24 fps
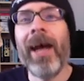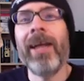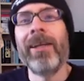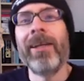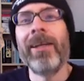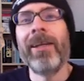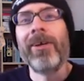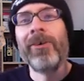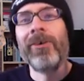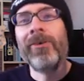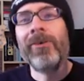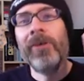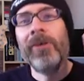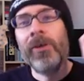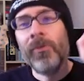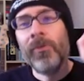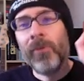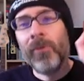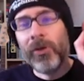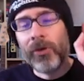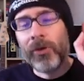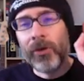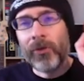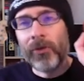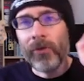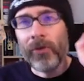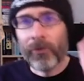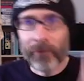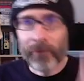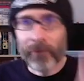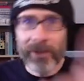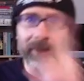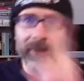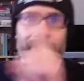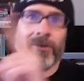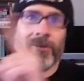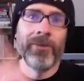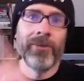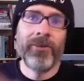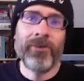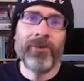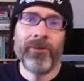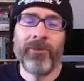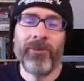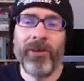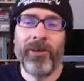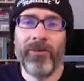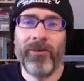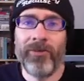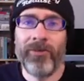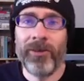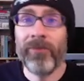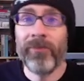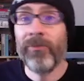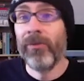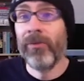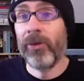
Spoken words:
know, we'll go to a real search engine. We'll